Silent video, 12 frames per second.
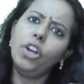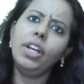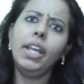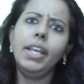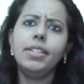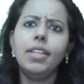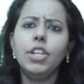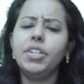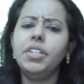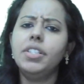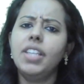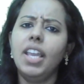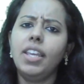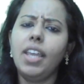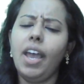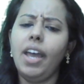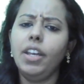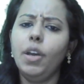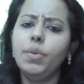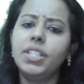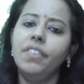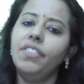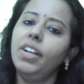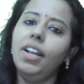Organizations, they carry out
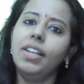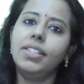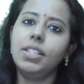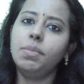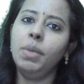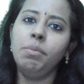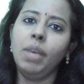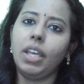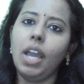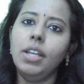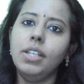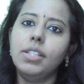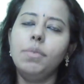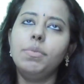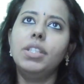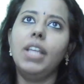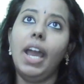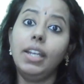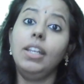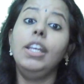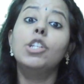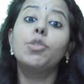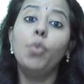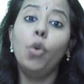several assessment mechanisms that
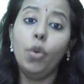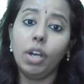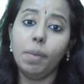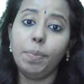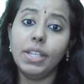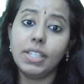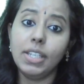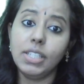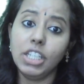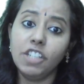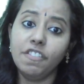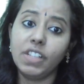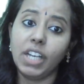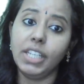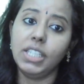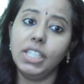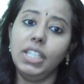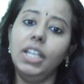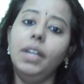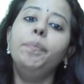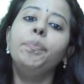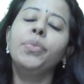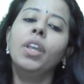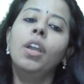needs more representative criteria.